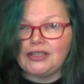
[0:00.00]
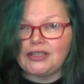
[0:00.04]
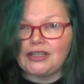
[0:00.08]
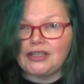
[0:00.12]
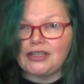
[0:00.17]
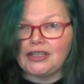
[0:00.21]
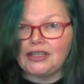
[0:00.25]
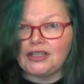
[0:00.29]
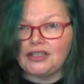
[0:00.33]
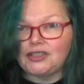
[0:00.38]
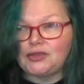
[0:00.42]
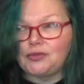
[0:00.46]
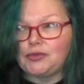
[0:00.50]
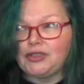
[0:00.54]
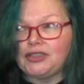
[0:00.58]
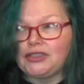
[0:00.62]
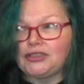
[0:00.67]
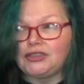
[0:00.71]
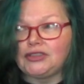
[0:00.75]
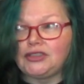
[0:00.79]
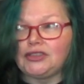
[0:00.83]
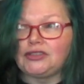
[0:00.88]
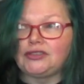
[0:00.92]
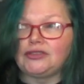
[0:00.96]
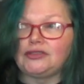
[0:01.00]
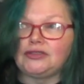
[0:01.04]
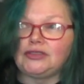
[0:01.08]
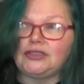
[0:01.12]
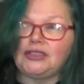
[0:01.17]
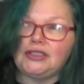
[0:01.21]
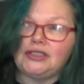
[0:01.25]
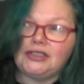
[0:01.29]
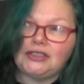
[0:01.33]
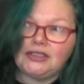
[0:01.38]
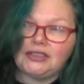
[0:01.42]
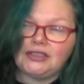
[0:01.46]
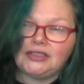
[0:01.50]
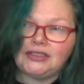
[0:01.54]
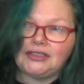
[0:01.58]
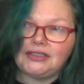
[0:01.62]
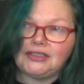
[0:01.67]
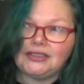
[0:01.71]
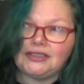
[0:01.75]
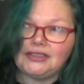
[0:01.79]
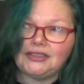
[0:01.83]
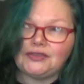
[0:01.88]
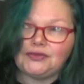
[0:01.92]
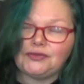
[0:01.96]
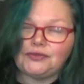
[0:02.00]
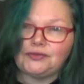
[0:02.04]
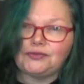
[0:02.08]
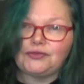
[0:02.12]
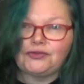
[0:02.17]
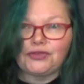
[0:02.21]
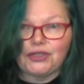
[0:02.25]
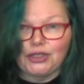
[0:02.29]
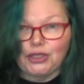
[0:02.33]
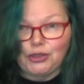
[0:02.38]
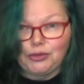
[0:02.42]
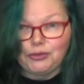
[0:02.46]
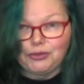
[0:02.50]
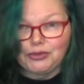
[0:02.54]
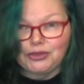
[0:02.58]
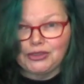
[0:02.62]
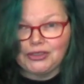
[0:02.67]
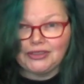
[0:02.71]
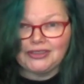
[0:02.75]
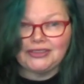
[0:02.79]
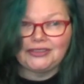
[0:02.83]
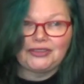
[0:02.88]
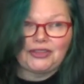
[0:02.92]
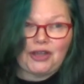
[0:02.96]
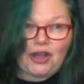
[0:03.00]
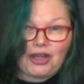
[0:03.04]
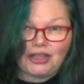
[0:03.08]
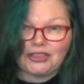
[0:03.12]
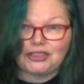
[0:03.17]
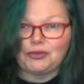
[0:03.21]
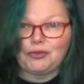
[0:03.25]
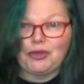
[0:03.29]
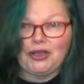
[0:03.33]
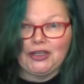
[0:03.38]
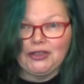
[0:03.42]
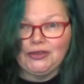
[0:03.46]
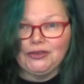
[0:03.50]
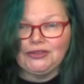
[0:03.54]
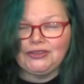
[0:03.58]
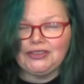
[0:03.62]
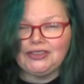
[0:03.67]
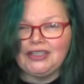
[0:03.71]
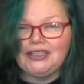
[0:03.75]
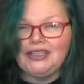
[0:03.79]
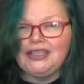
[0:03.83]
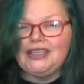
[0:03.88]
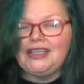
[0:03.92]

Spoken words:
that has been filmed and talked about.